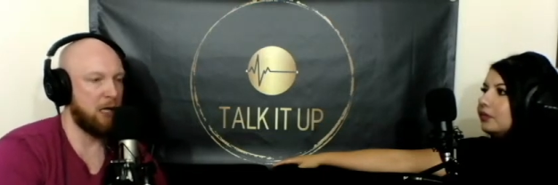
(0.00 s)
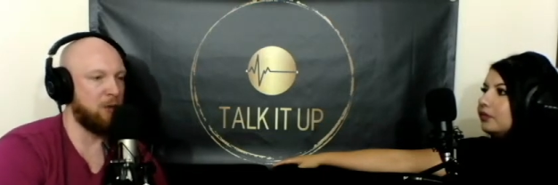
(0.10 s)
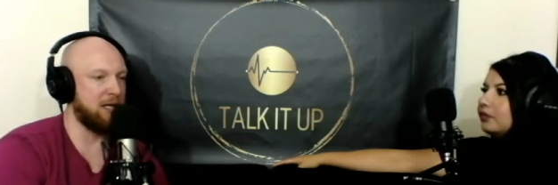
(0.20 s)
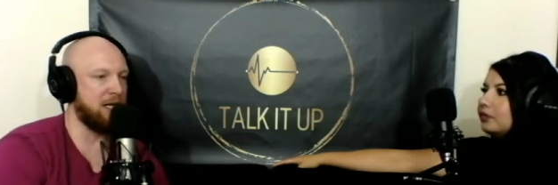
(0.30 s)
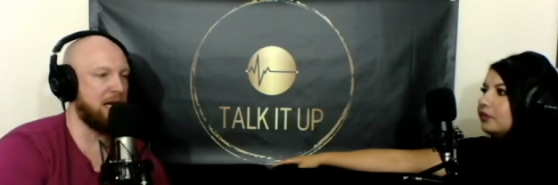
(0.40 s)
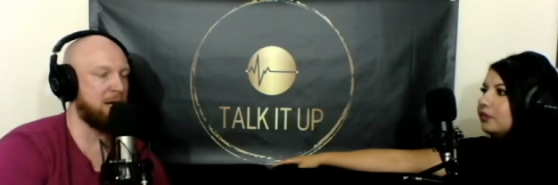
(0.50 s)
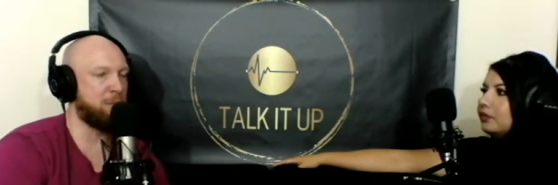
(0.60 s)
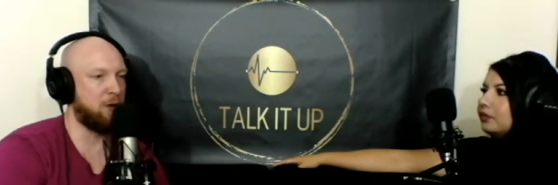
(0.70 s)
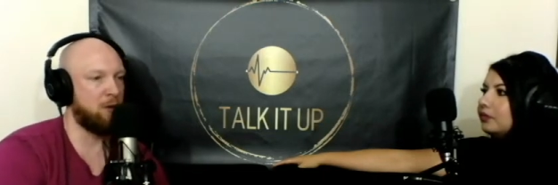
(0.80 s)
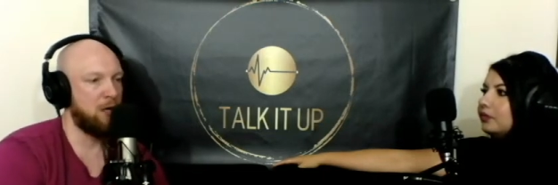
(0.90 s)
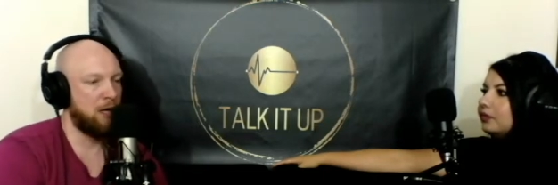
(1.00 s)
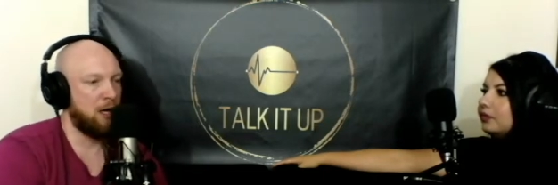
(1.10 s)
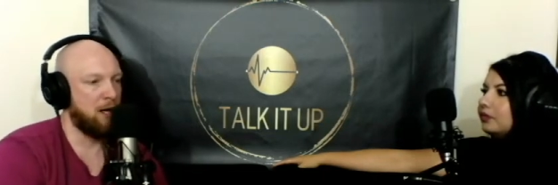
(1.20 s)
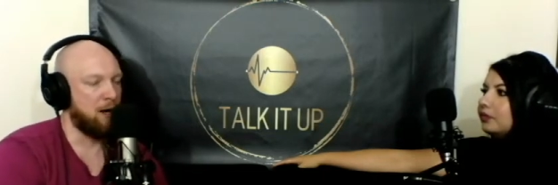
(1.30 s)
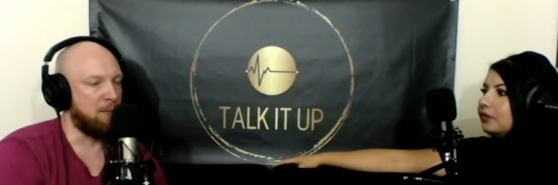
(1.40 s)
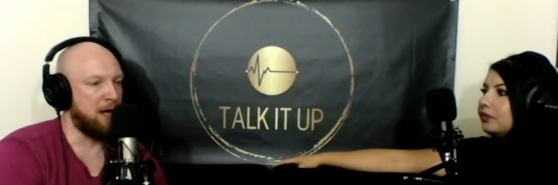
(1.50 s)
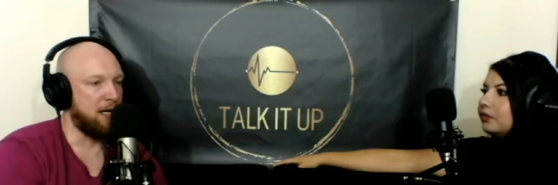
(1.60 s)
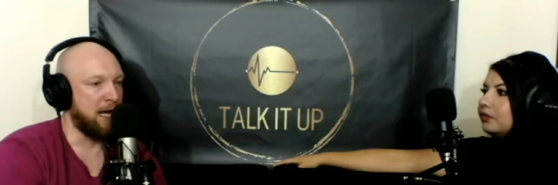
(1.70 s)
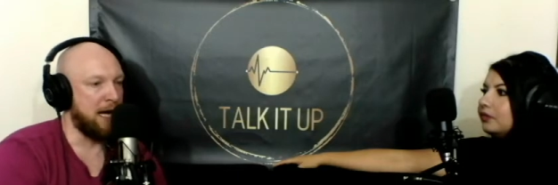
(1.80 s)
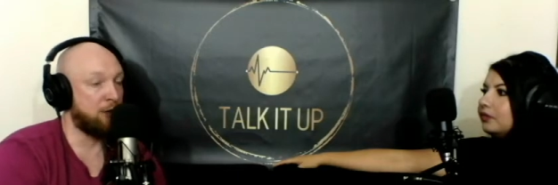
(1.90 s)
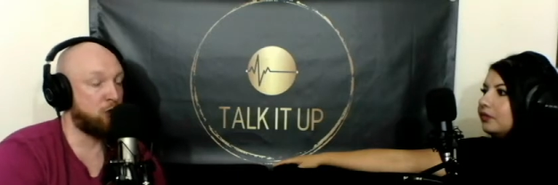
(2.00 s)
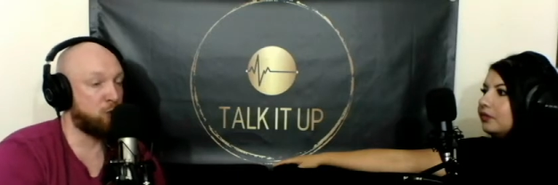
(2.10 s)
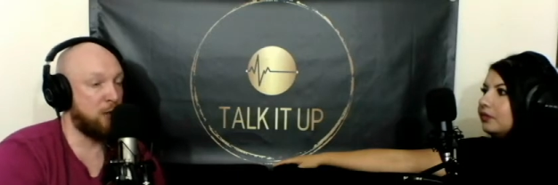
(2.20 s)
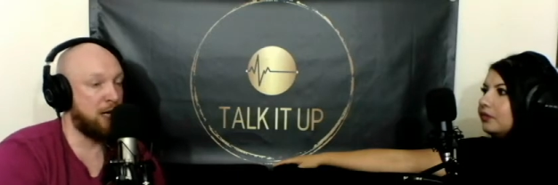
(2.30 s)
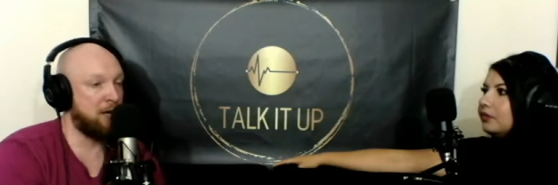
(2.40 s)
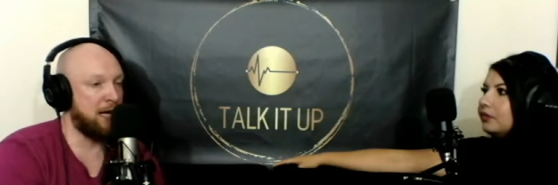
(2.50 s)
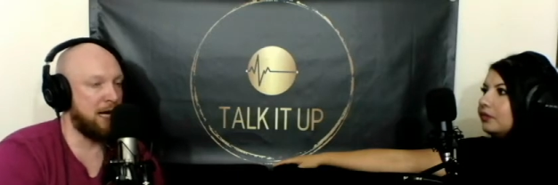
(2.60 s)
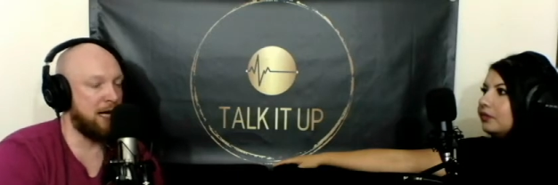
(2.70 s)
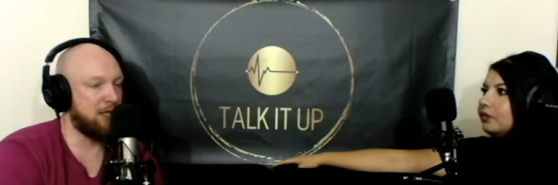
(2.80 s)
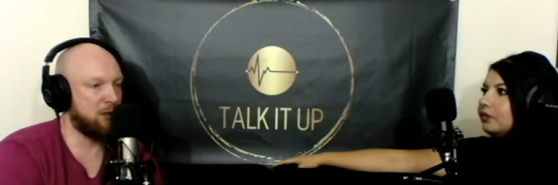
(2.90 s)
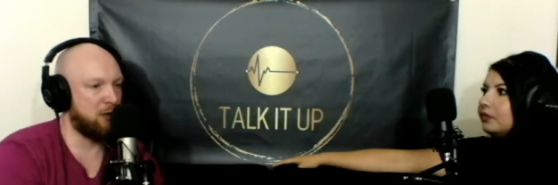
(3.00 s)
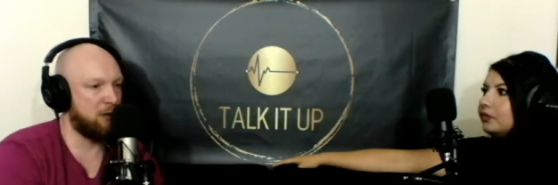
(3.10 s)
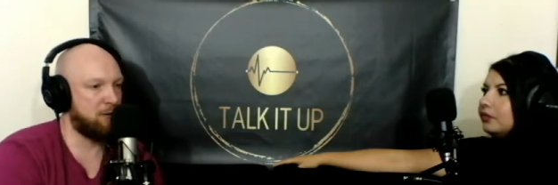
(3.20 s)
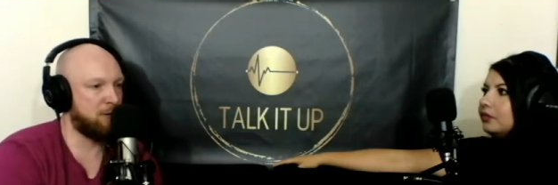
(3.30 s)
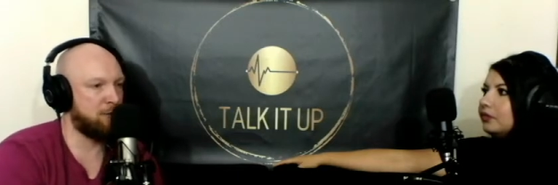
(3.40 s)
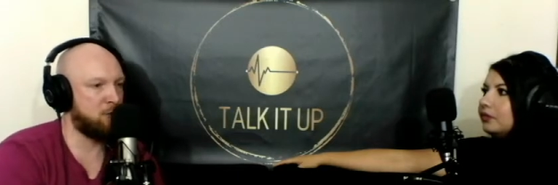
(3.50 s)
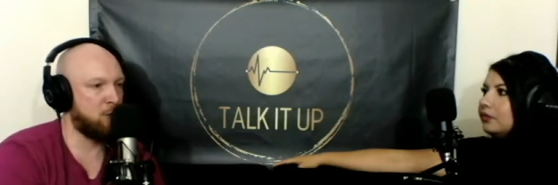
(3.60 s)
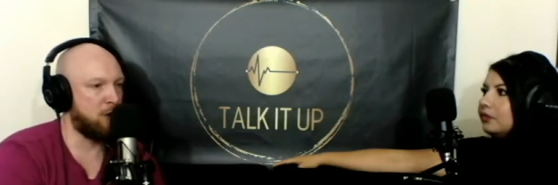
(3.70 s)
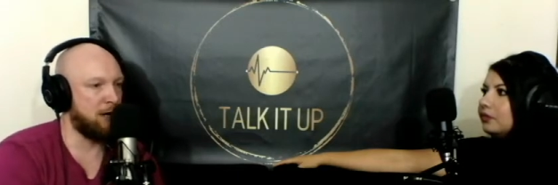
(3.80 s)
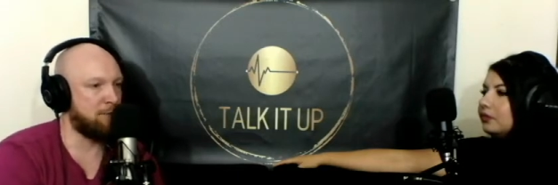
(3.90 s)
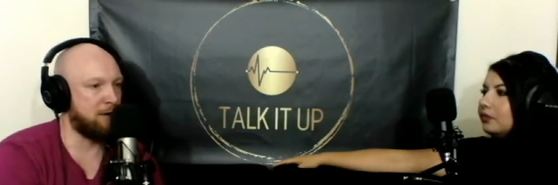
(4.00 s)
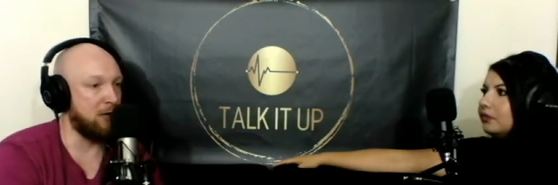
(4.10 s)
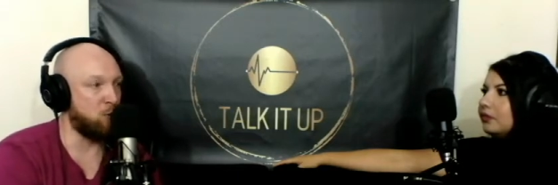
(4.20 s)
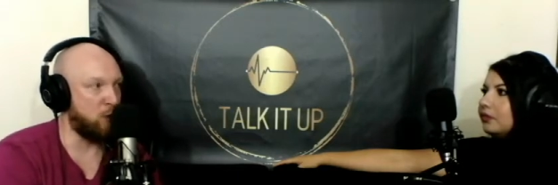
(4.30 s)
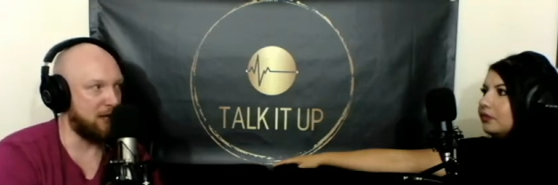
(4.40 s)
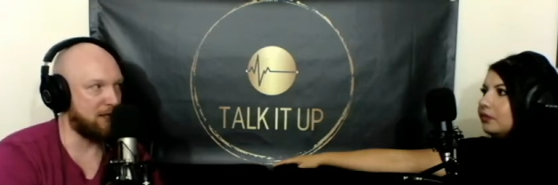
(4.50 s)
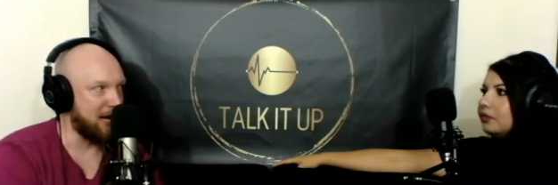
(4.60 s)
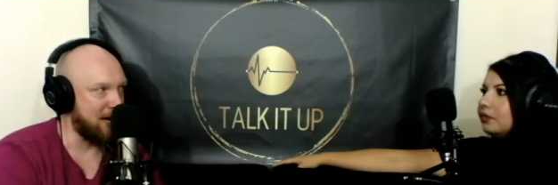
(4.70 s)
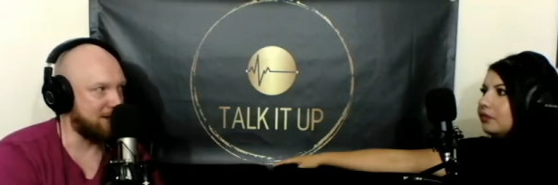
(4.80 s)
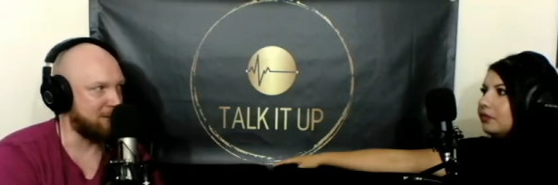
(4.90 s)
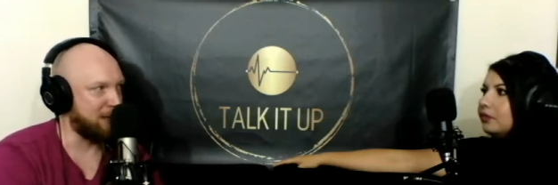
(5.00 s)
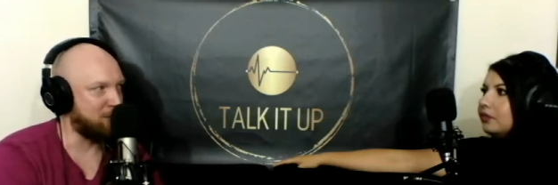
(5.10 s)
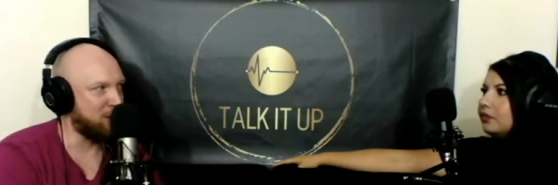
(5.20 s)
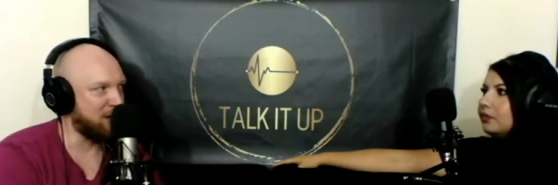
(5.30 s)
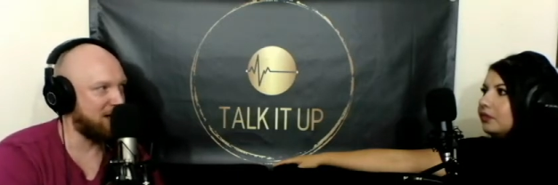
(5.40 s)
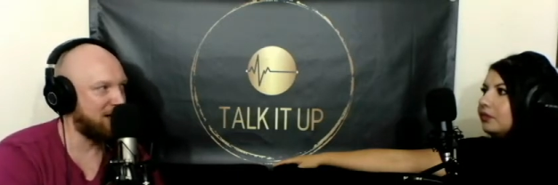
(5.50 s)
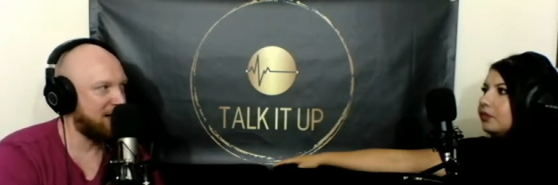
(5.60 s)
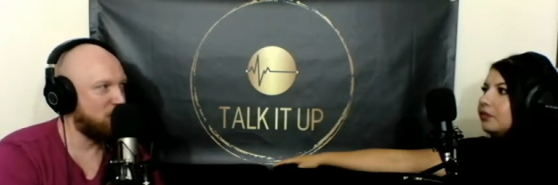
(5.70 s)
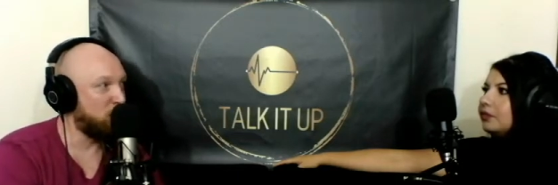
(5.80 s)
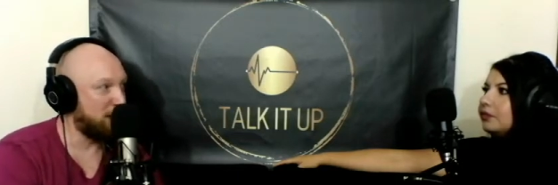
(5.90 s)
Speaker 1: We did a kempo, um, and I trained my ass off for a fight with Colin, my brother. We